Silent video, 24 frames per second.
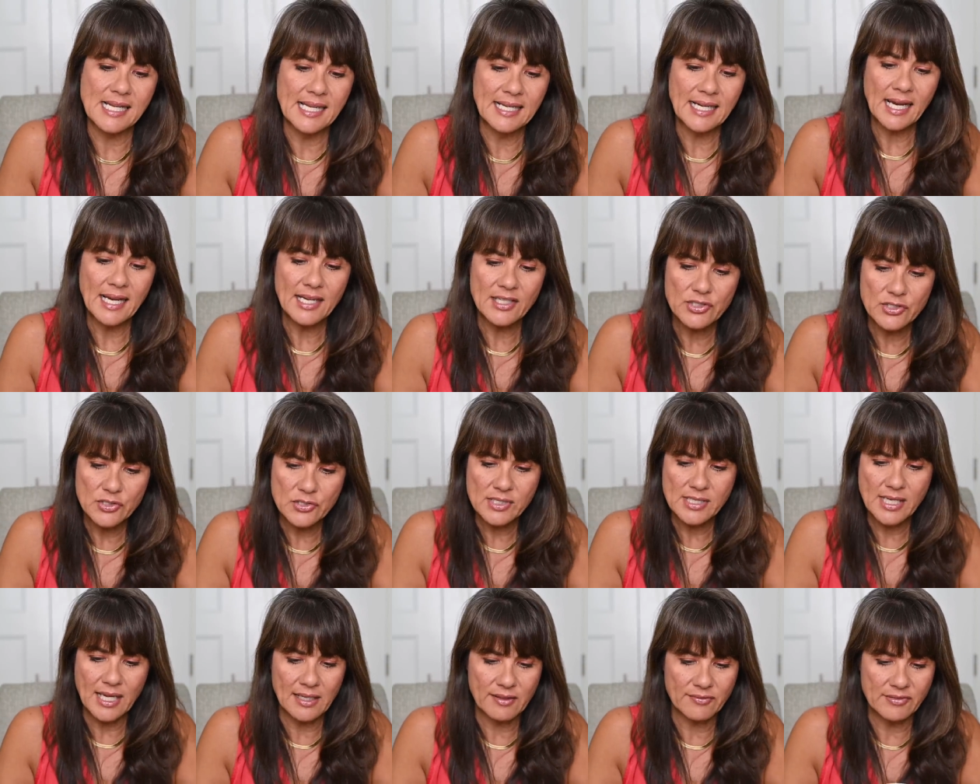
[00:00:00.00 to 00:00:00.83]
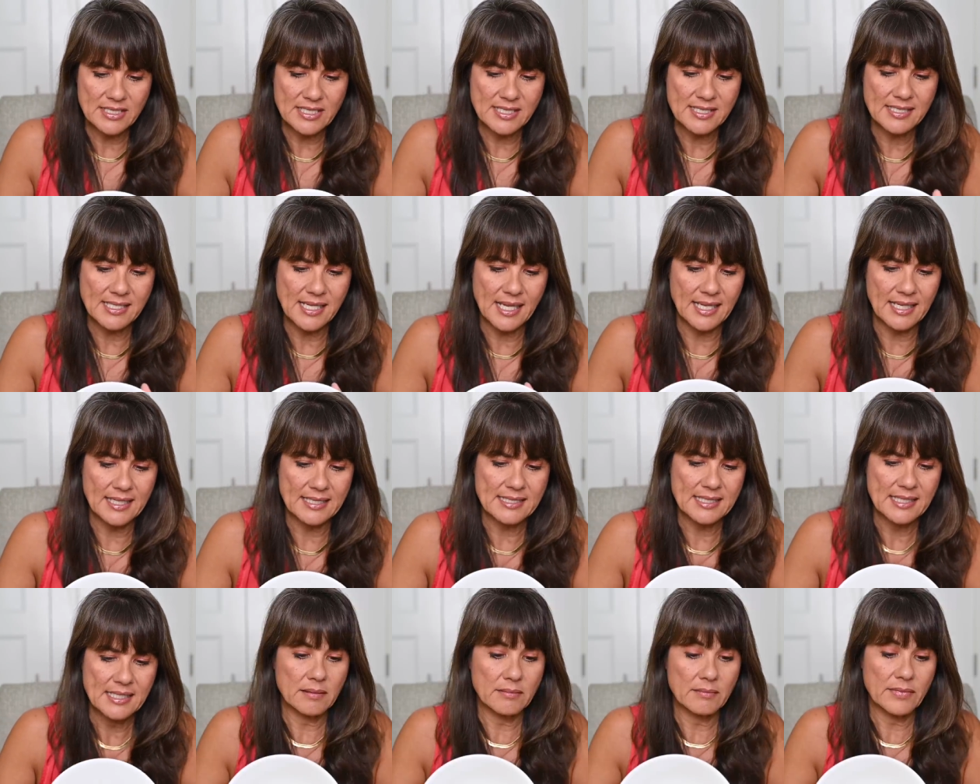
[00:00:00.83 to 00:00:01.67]
And I used to have a
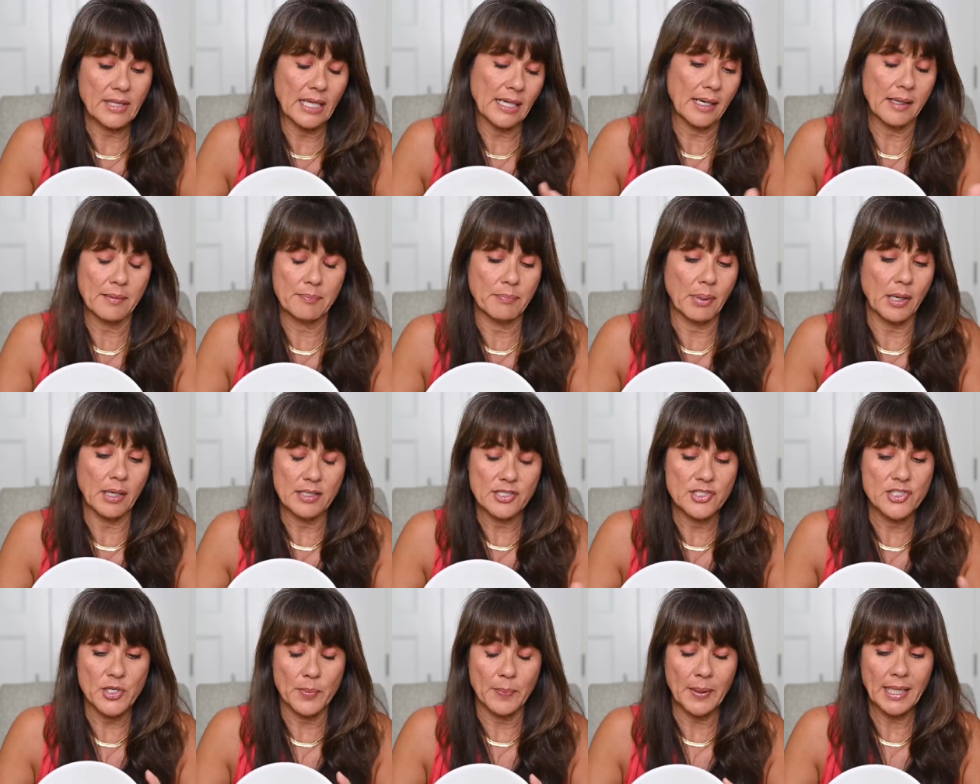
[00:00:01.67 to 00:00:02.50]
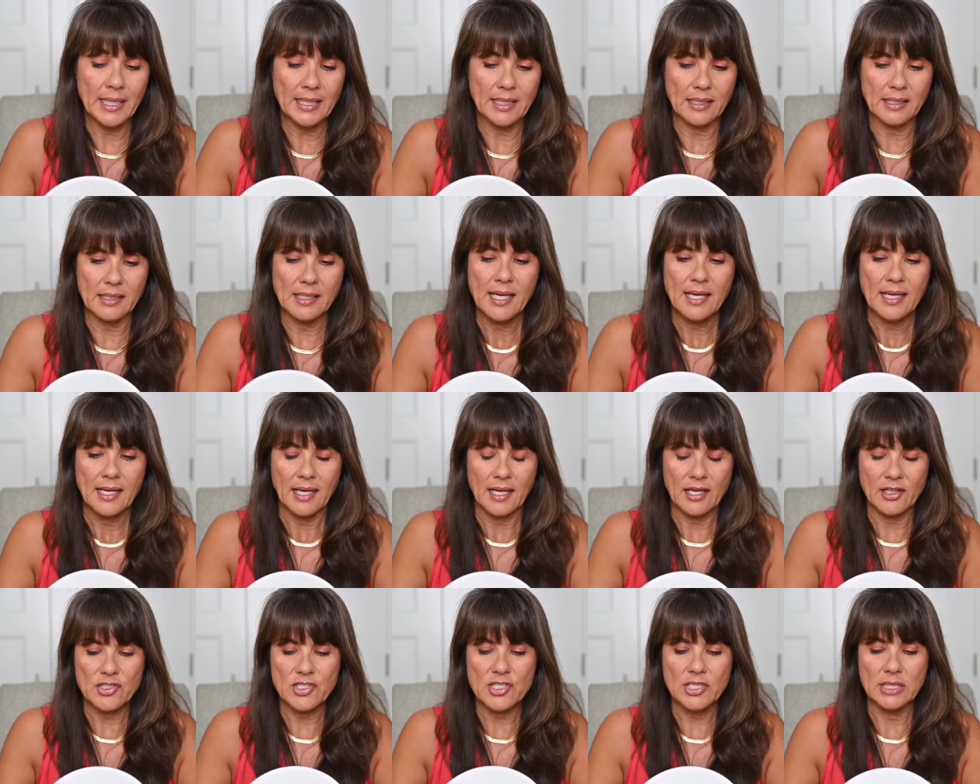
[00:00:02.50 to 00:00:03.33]
set that I bought in Japan,
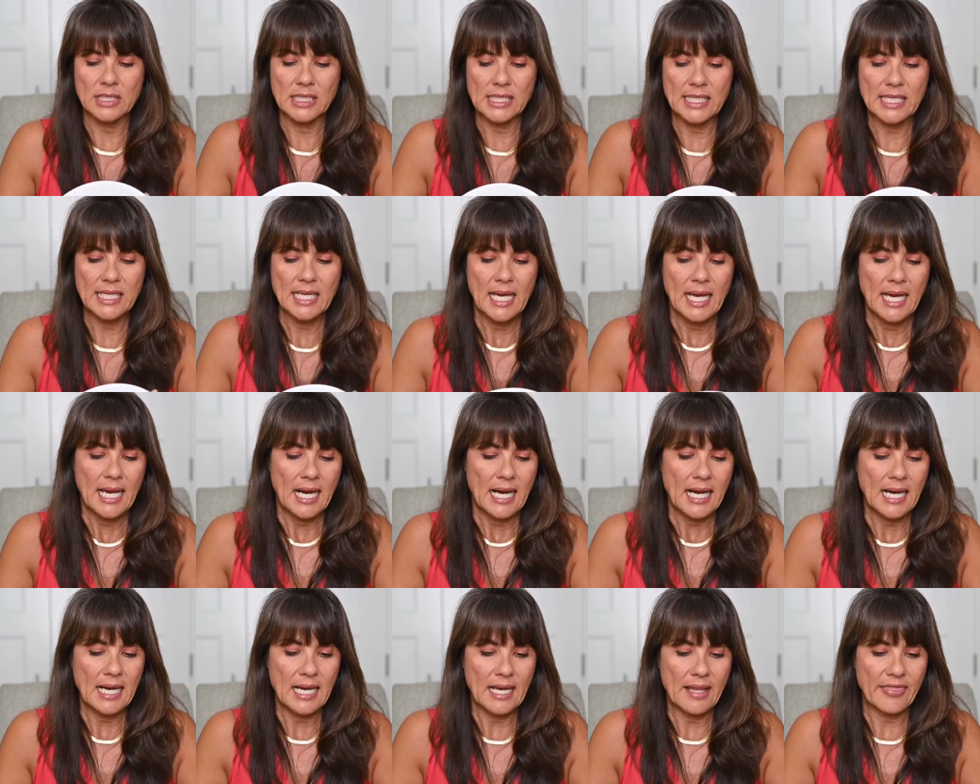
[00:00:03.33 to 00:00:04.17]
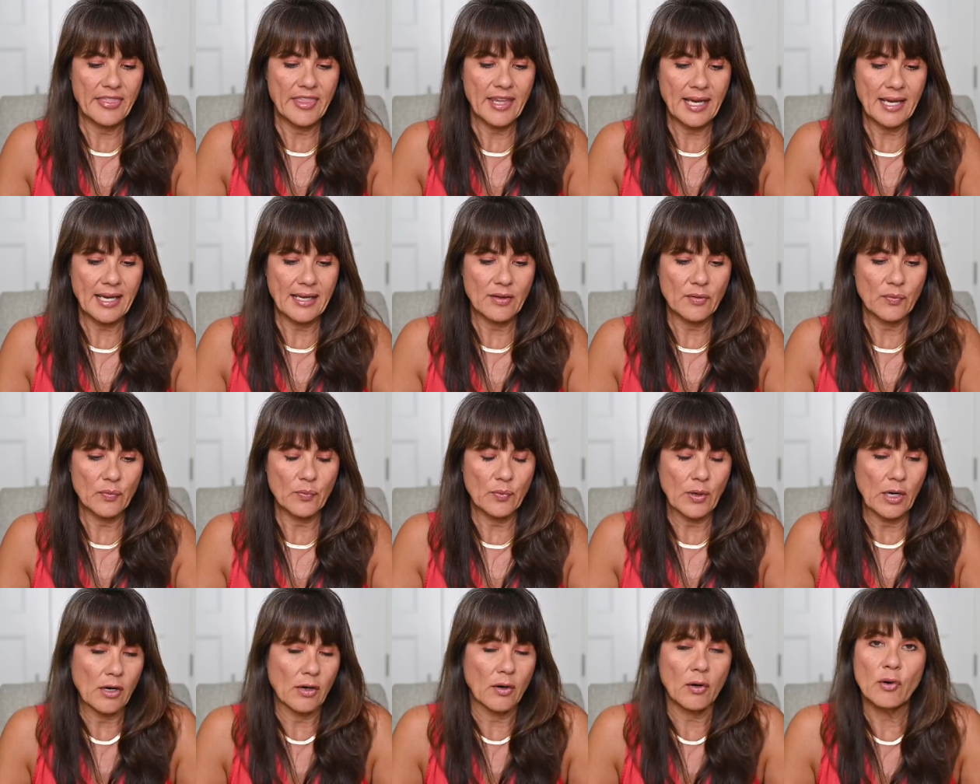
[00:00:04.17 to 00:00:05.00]
actually, Uh, that
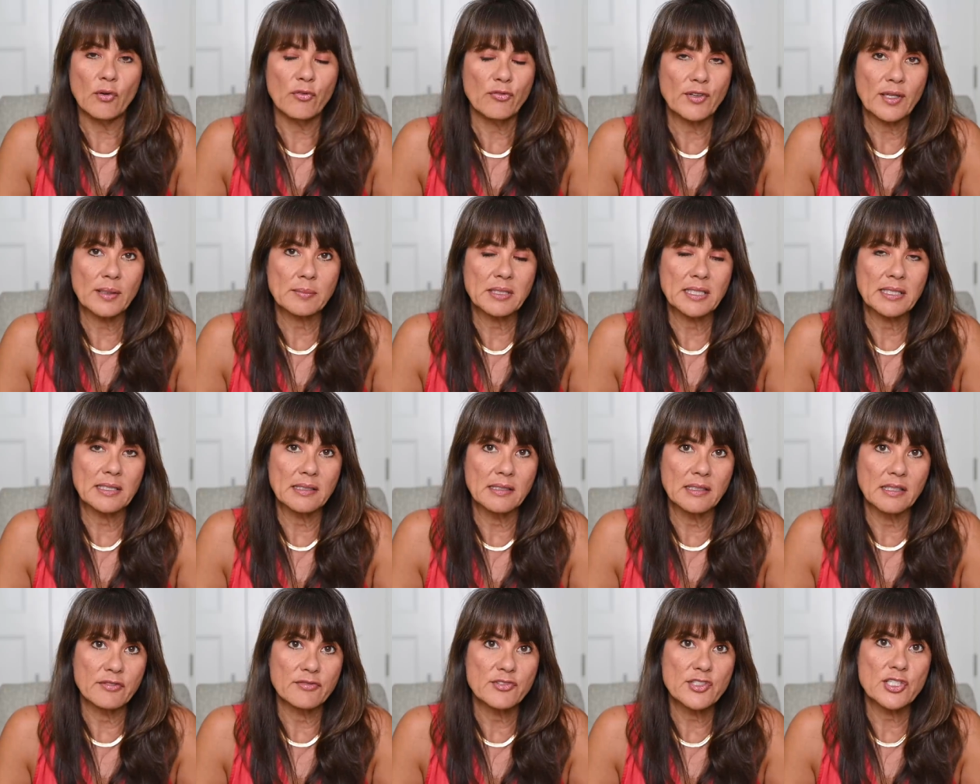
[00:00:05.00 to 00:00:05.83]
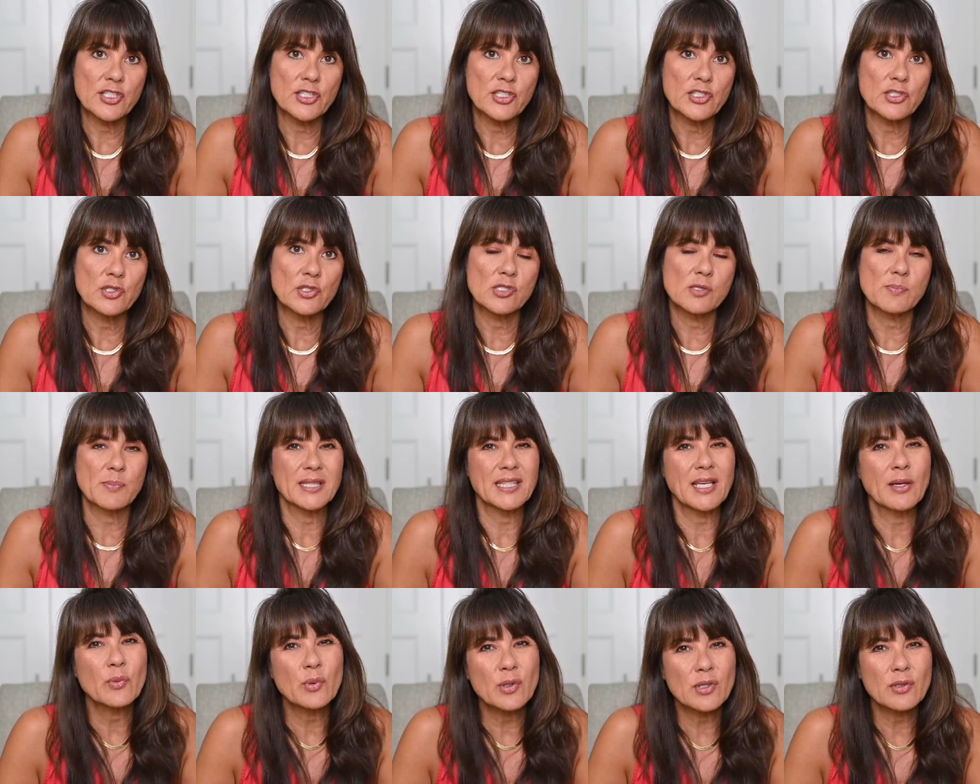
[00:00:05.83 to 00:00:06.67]
our whole family loved to use, but
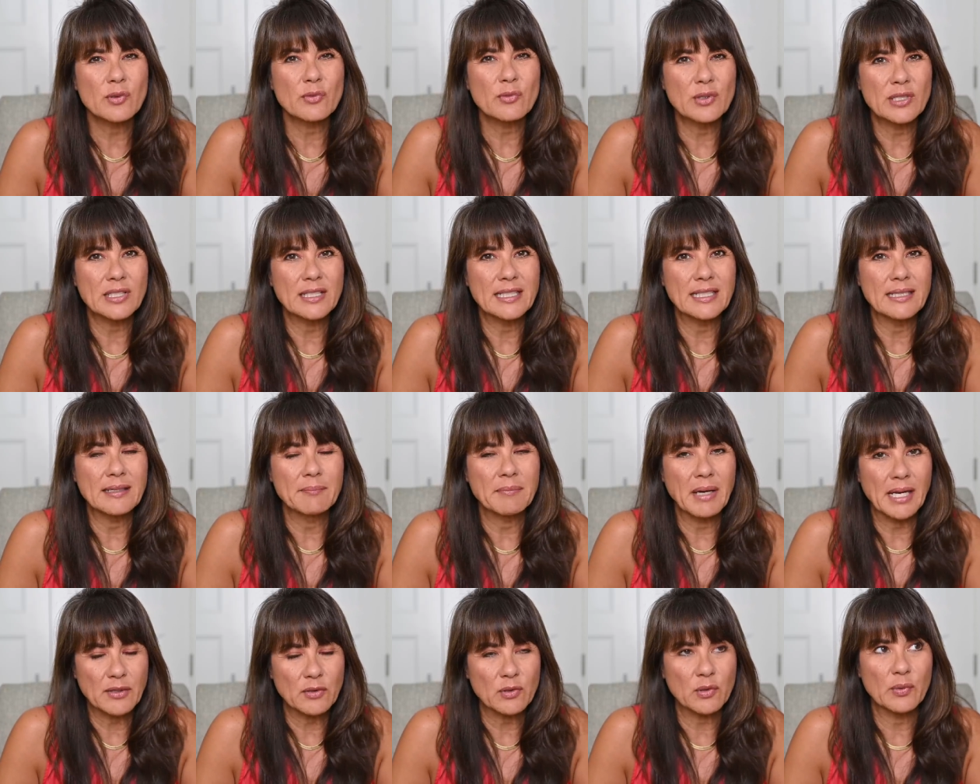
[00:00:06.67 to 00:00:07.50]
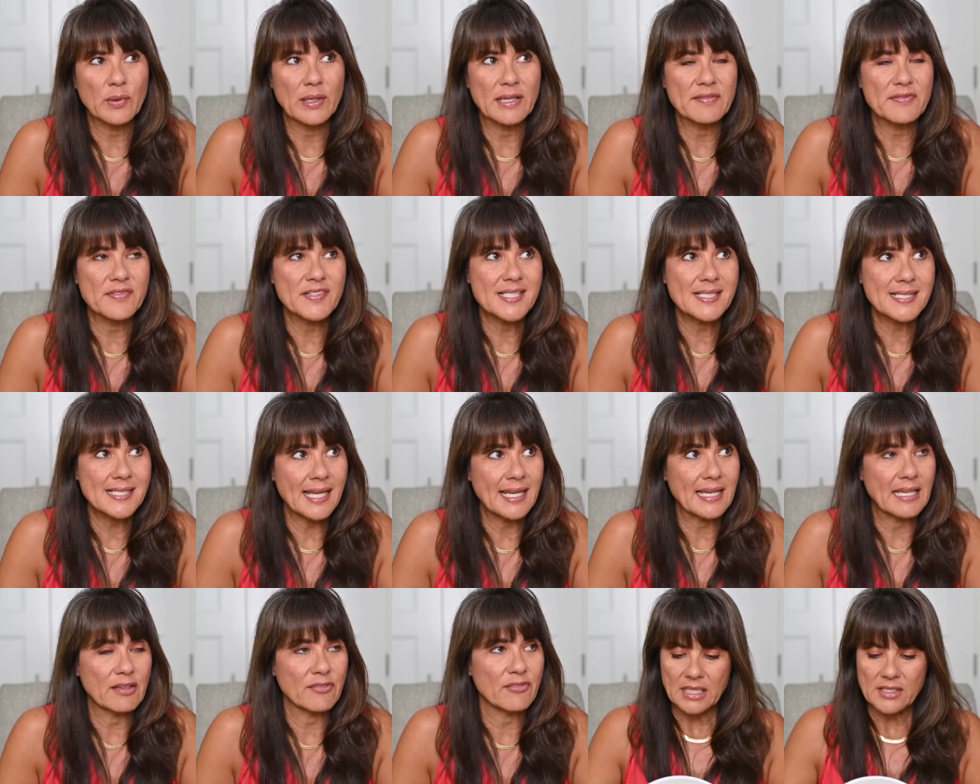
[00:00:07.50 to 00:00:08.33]
they weren't really microwave safe.